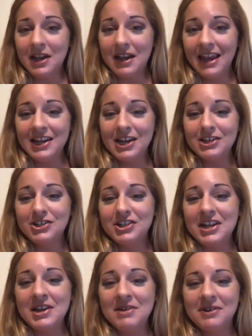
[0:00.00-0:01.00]

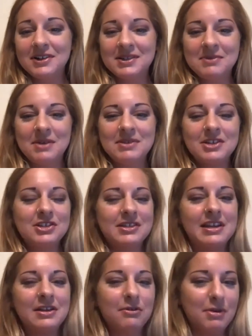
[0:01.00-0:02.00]
ADHD, where sometimes I just
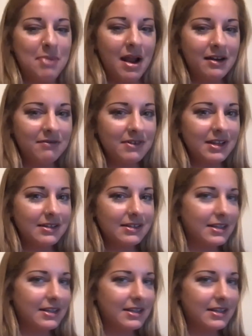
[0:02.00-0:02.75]
need the repetitiveness